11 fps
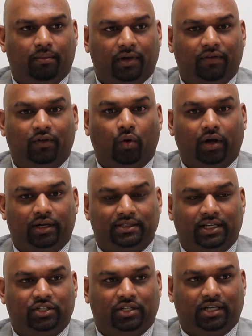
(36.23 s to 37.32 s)
if the
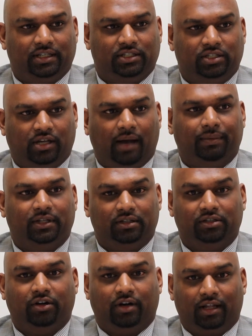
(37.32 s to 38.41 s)
organization has opted to
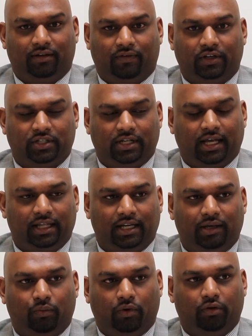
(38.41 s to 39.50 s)
turn on the
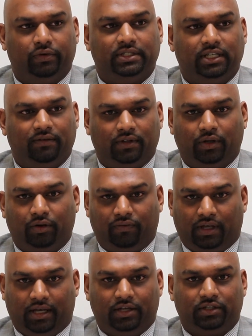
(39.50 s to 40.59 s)
functionality, will receive the
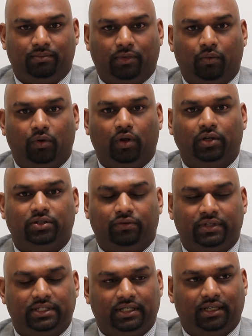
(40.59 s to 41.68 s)
notification, but will also
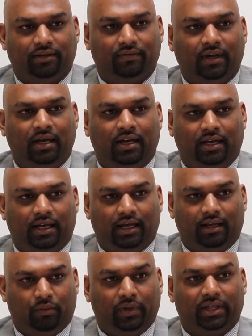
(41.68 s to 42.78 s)
receive
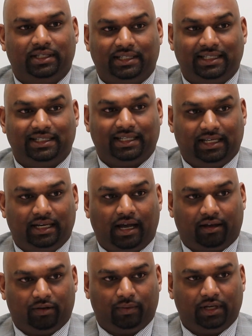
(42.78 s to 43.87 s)
it with a CCD
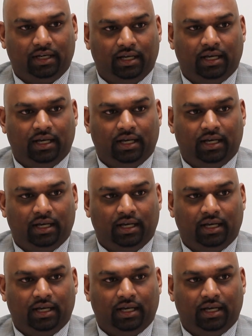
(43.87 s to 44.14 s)
document.